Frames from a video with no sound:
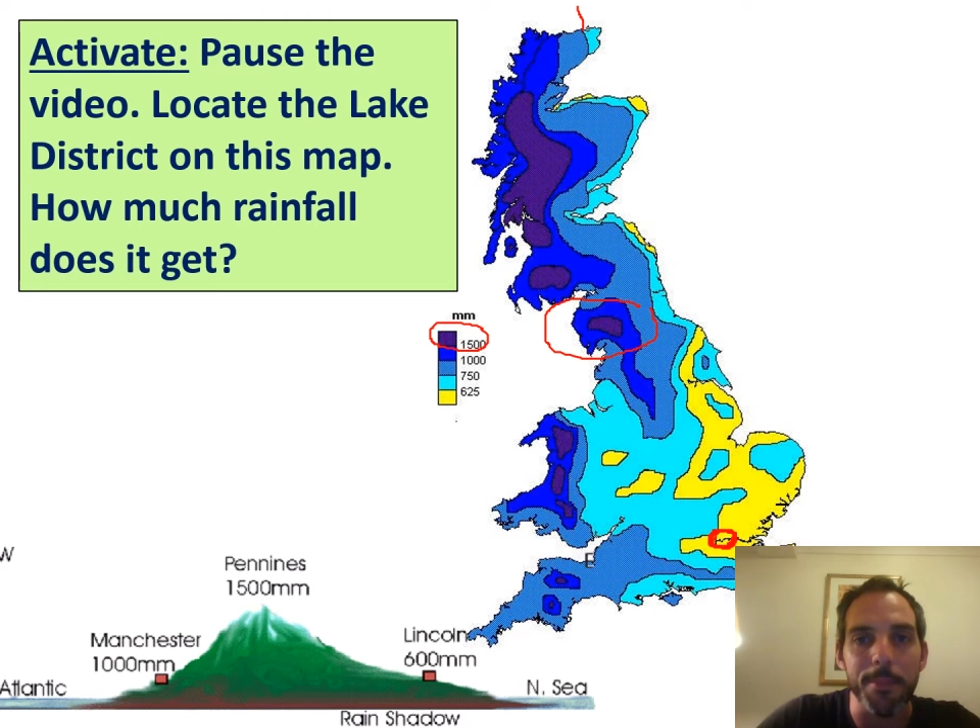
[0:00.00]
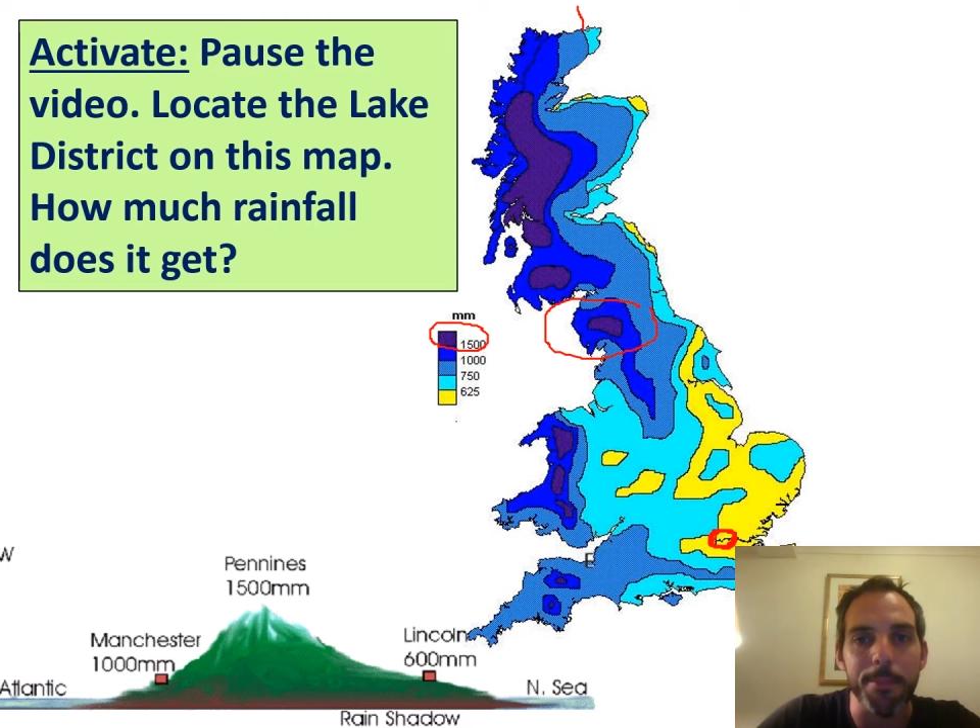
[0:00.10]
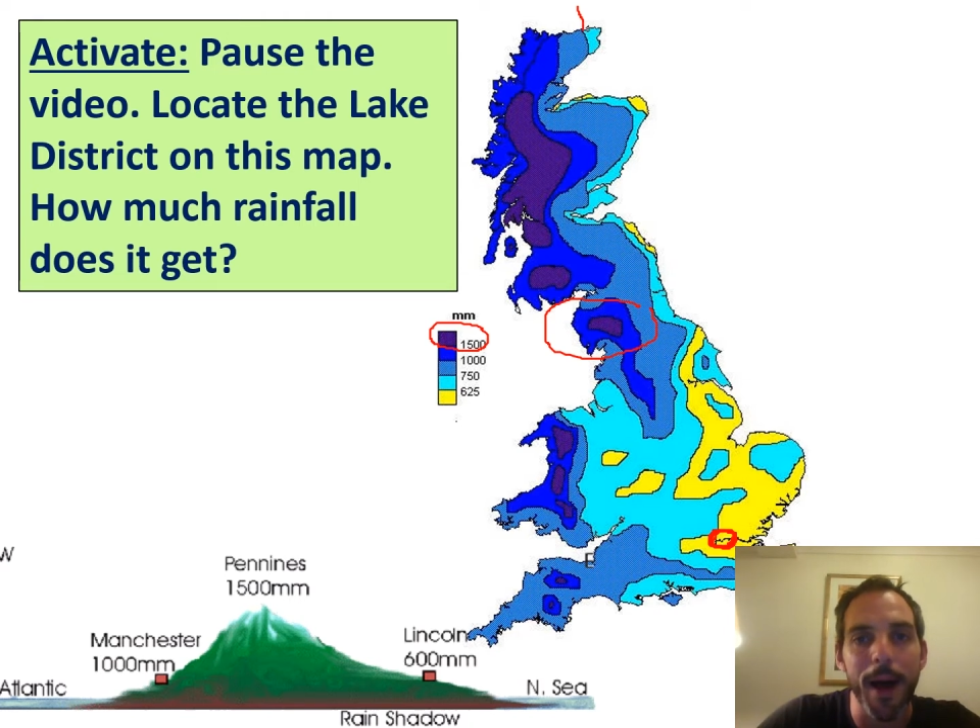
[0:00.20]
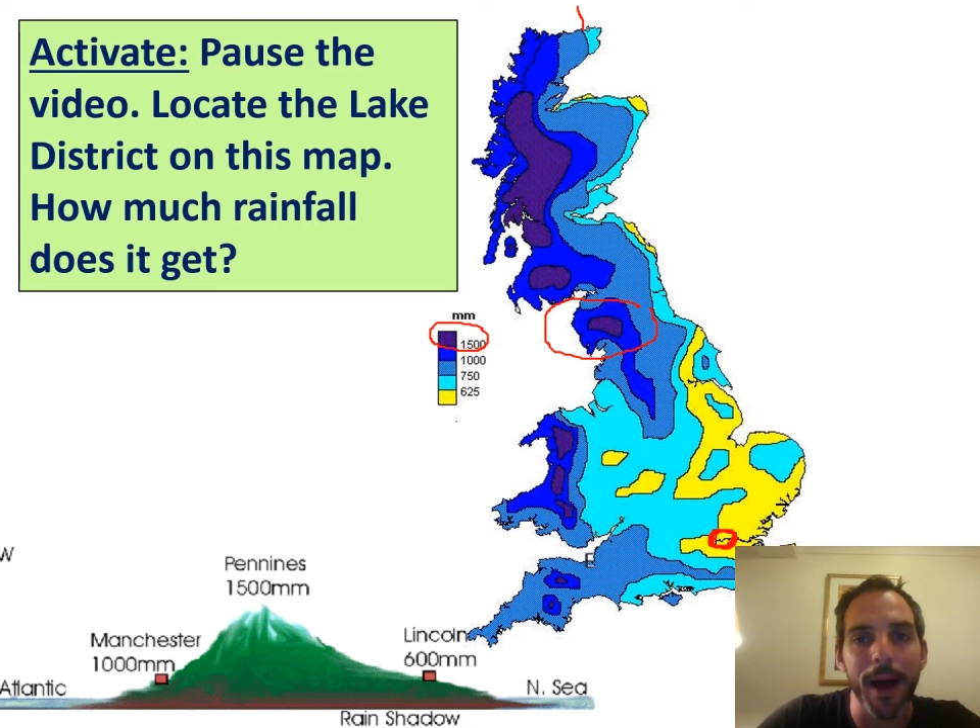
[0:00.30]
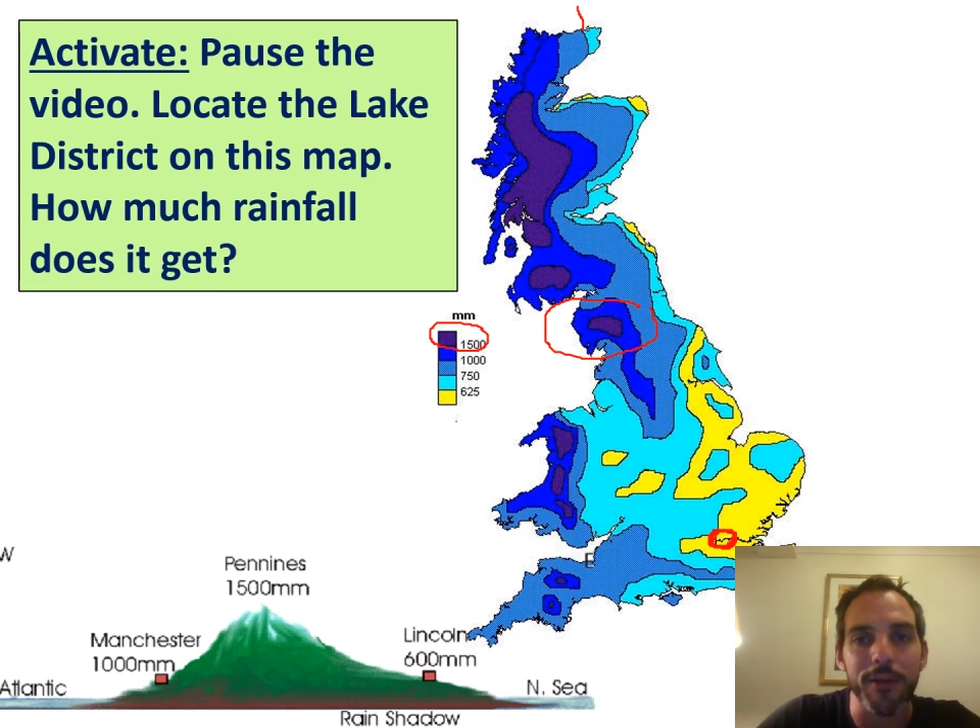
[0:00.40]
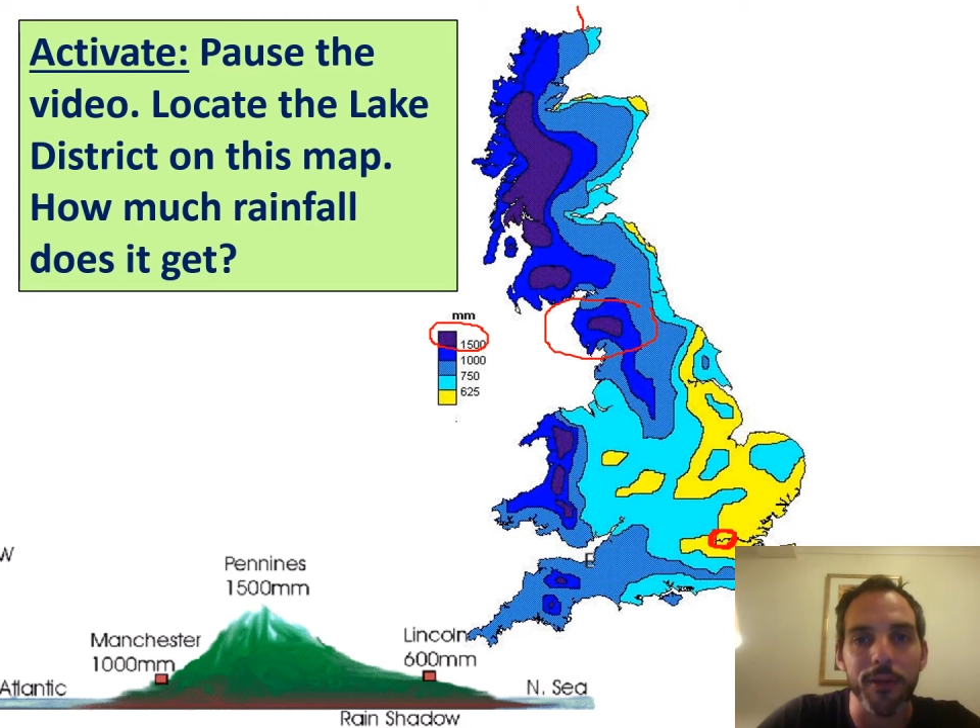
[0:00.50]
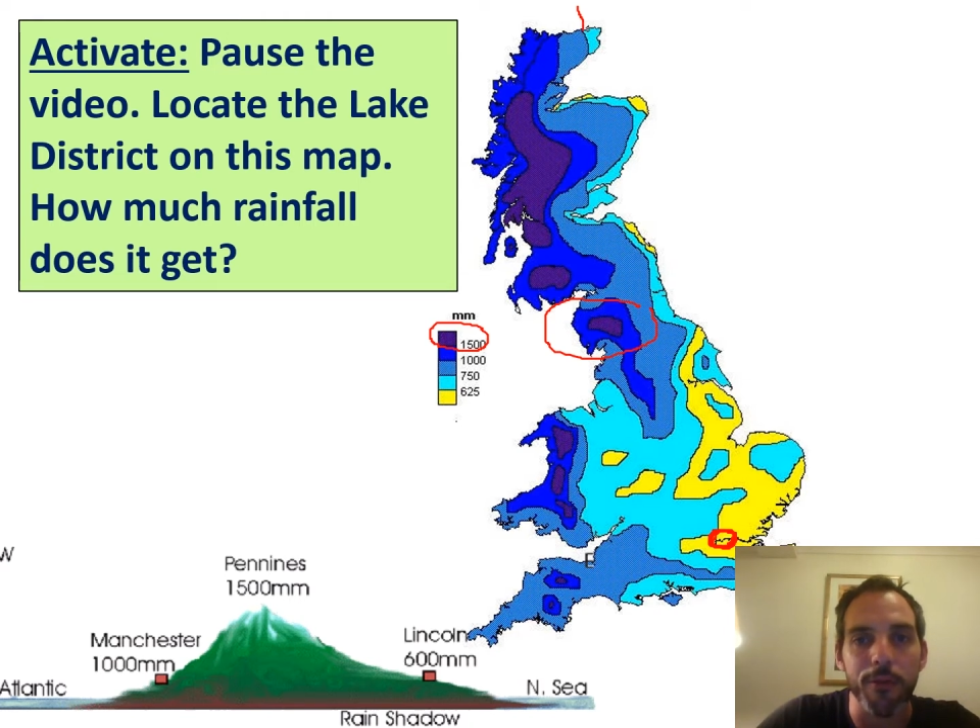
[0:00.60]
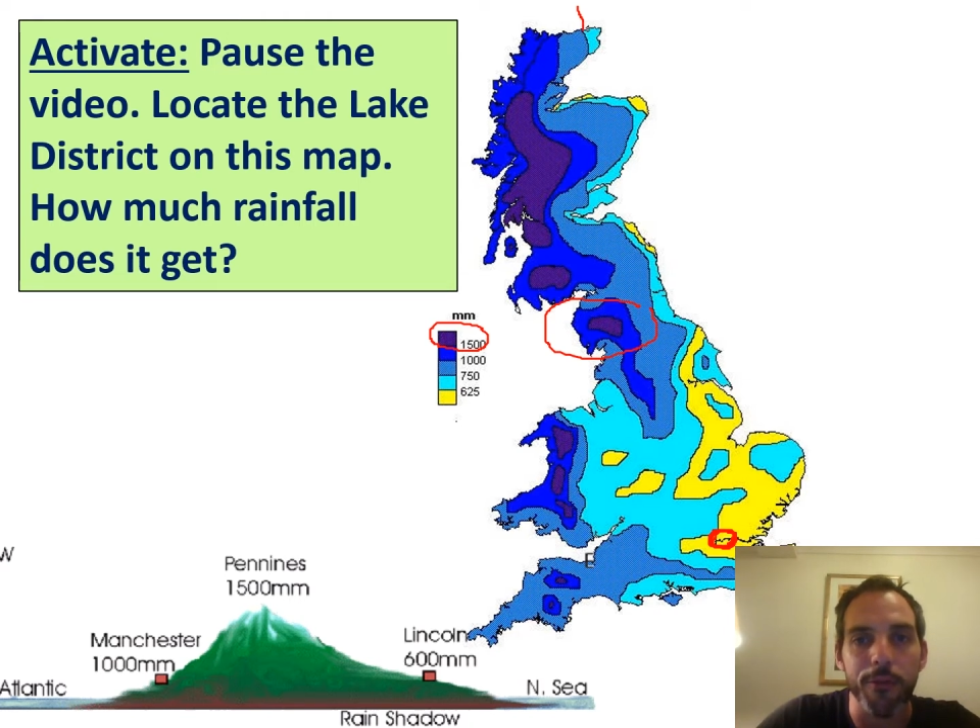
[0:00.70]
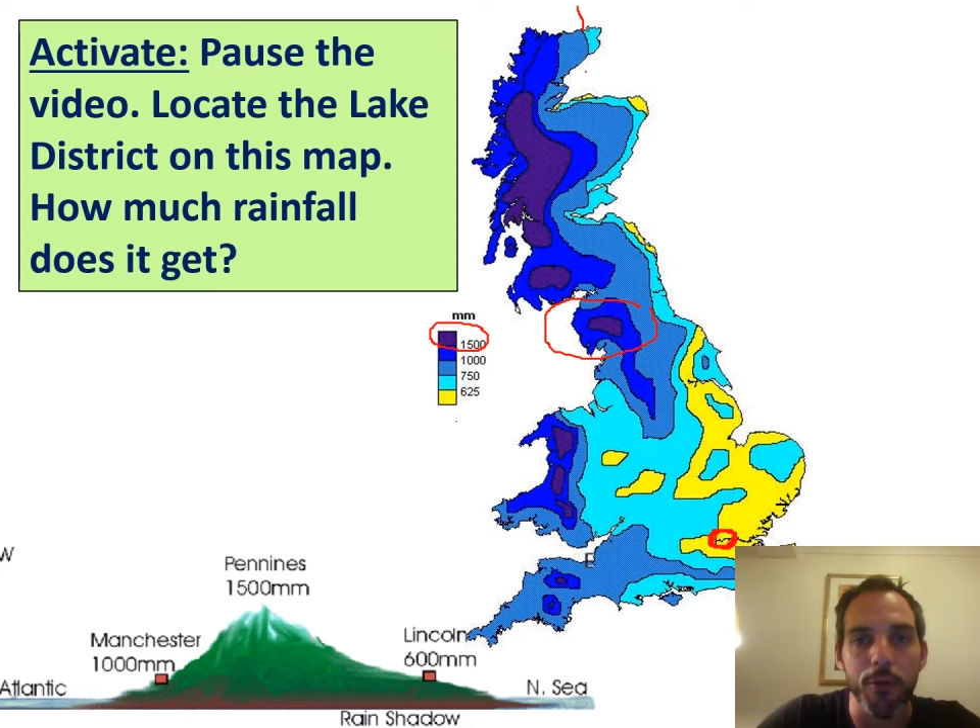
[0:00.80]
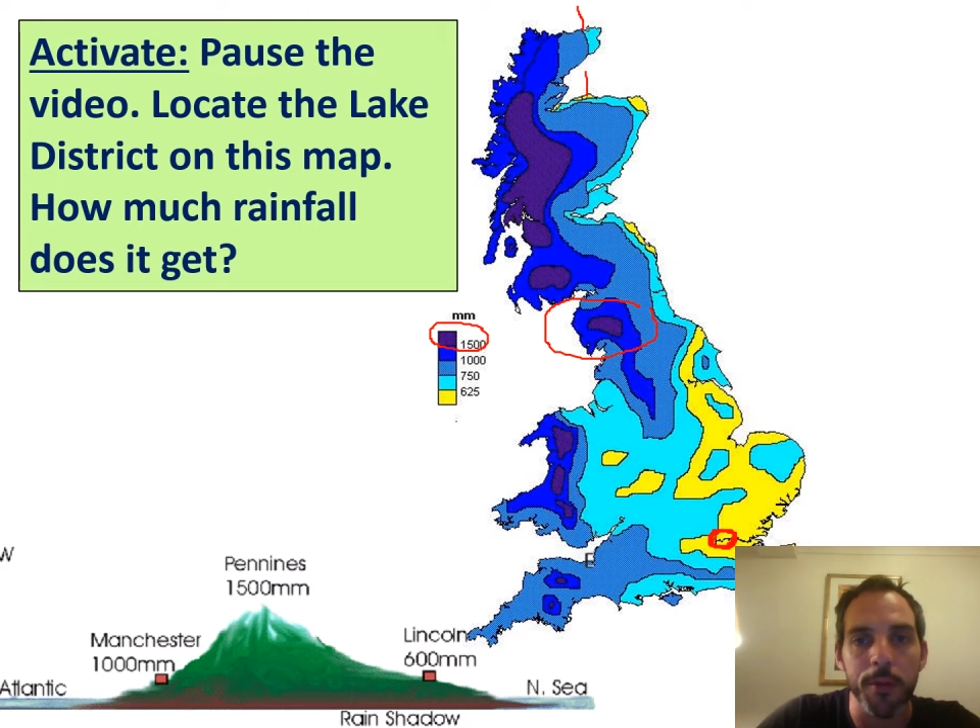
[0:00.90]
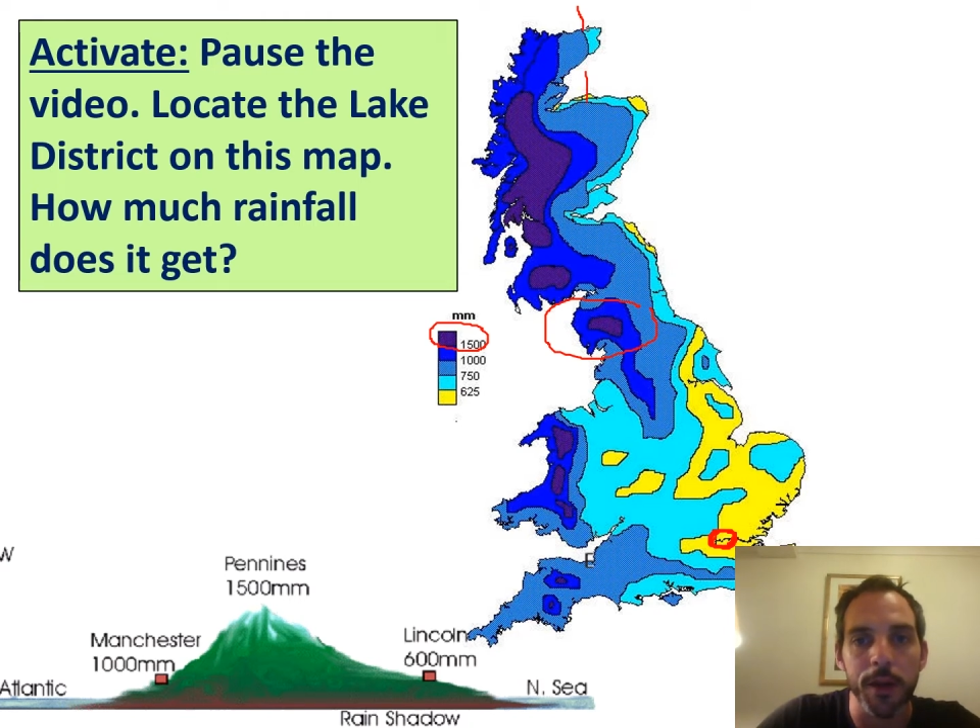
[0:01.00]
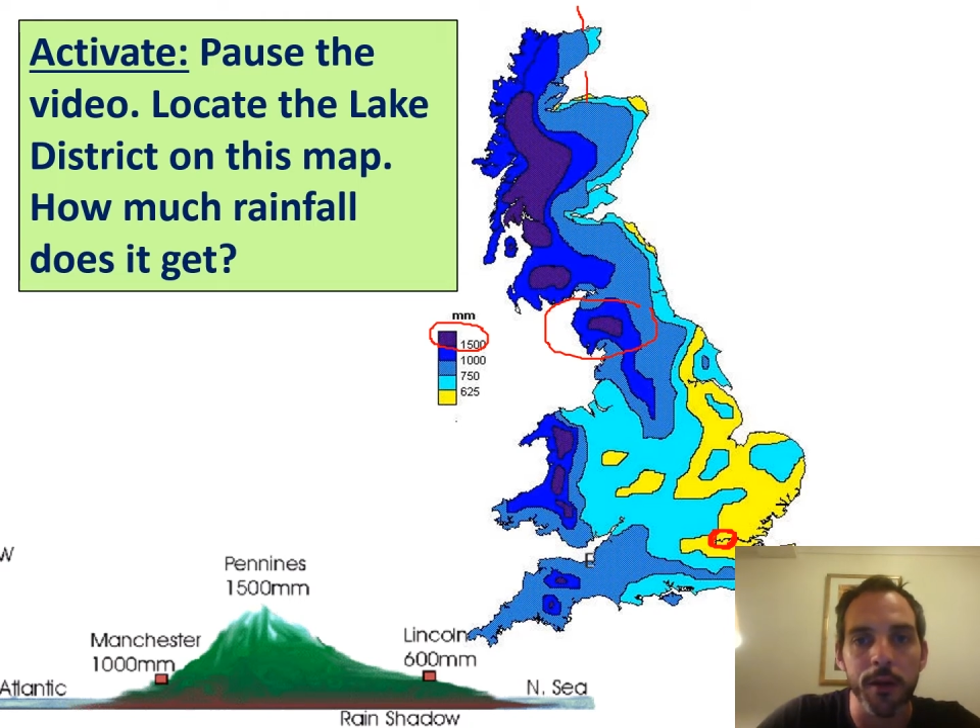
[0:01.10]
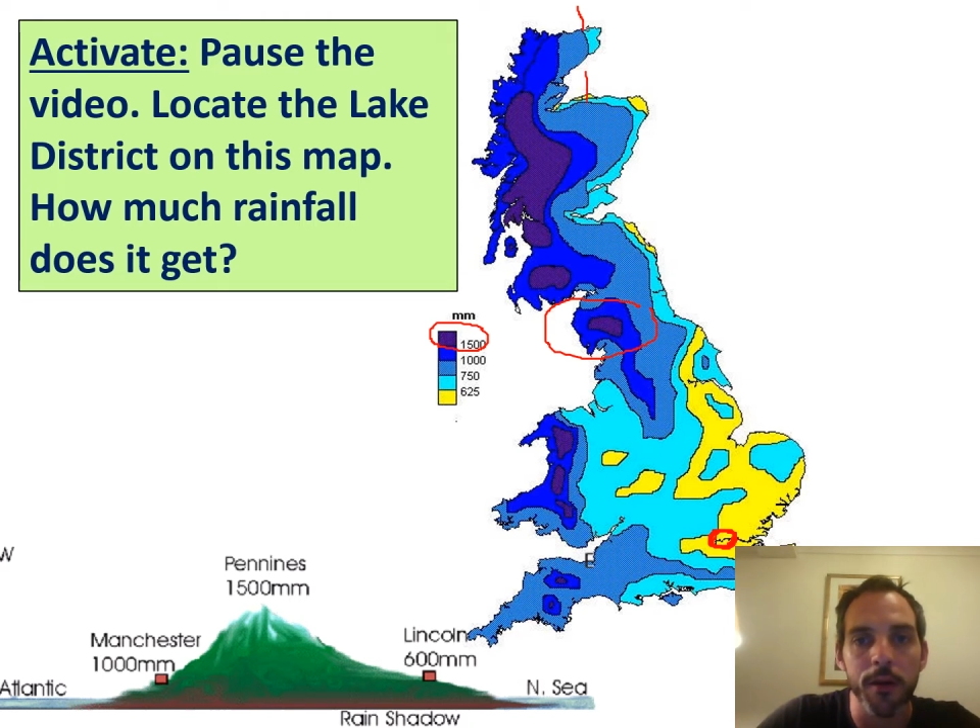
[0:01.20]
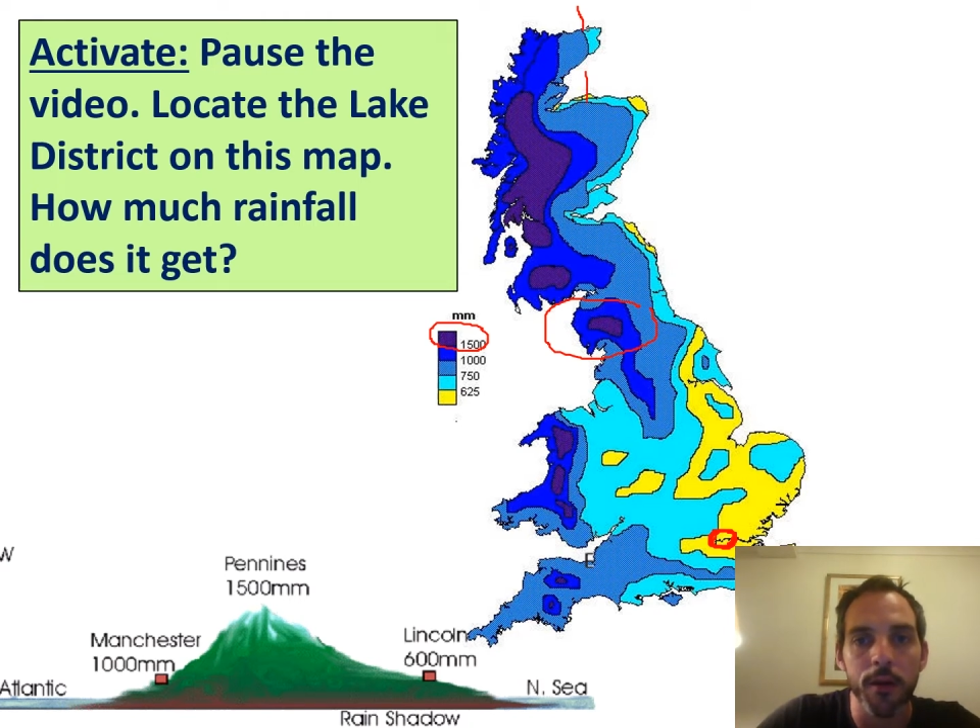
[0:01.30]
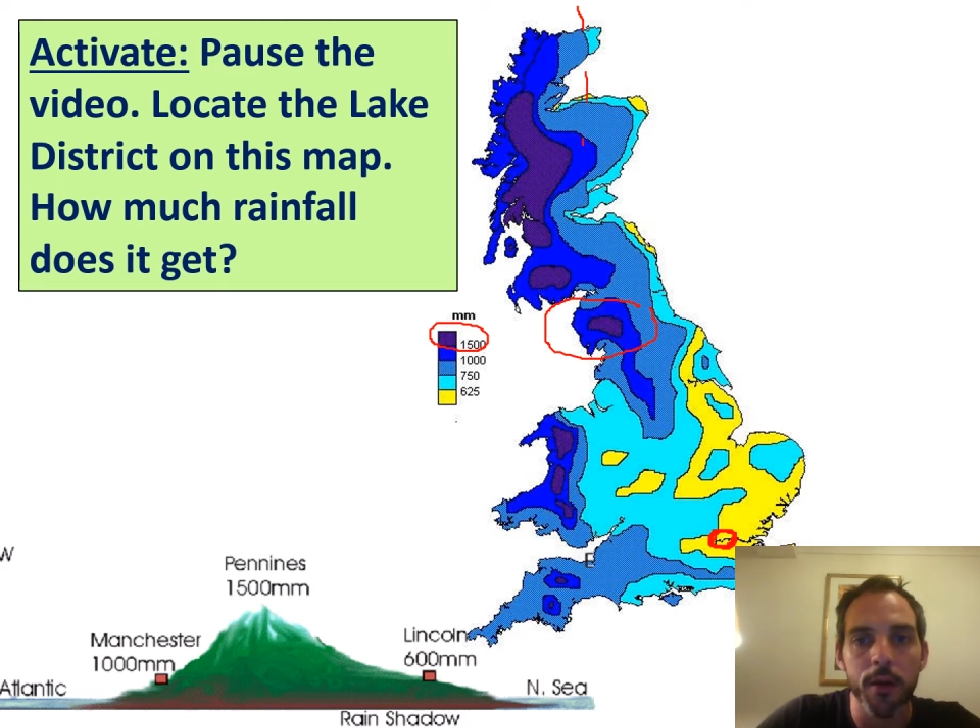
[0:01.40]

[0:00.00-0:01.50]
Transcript: pattern forming.